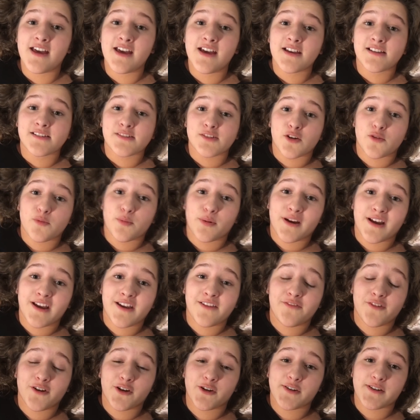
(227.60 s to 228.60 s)
So pray
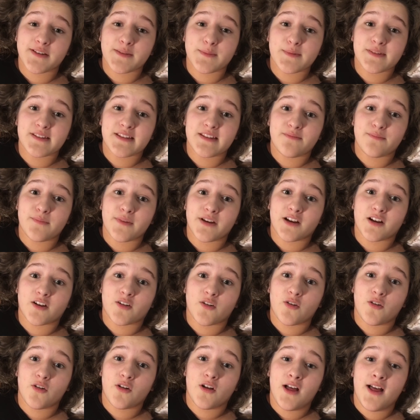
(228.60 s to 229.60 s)
for a Christmas Eve
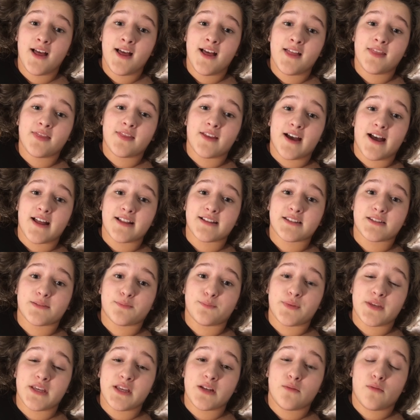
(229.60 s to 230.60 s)
miracle that
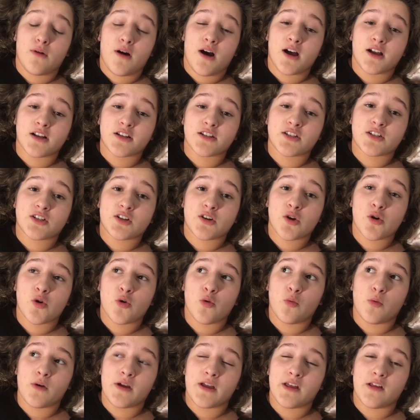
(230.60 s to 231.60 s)
speed wash
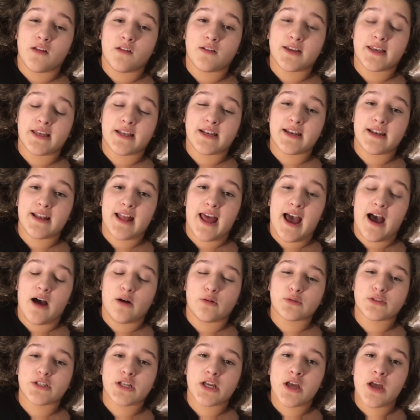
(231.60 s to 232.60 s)
will get it
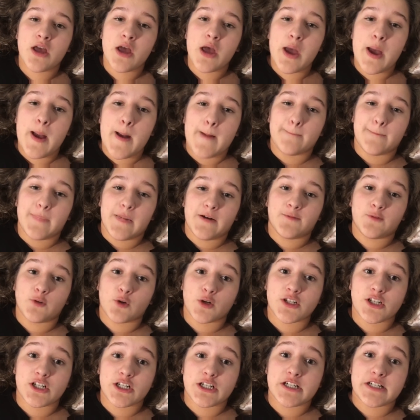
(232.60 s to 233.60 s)
out before
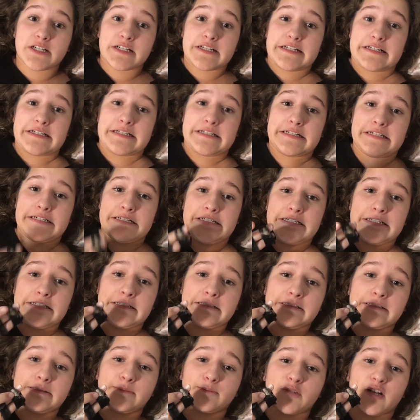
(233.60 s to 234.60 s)
church.
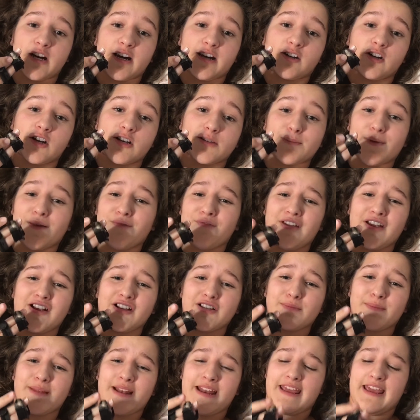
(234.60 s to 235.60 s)
I'm trying to cross my fingers,
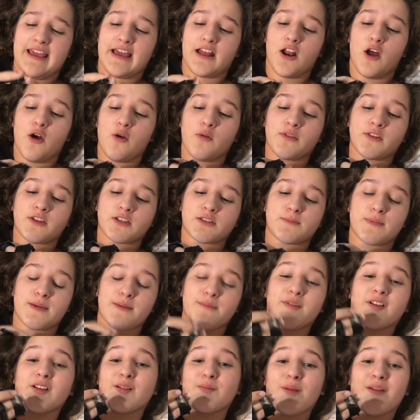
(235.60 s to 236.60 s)
but I can't. Oh, and there's
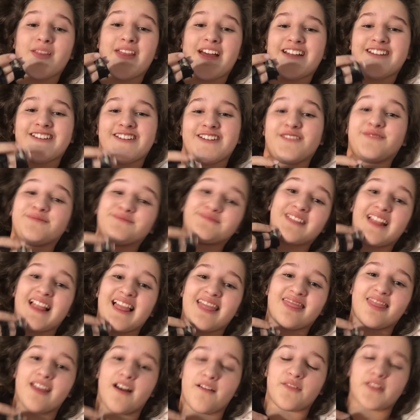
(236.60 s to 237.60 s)
BB cream on that too.
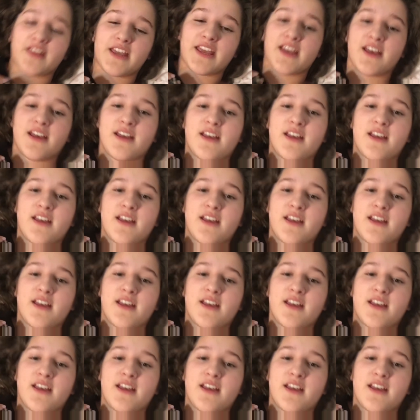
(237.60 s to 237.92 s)
Lovely.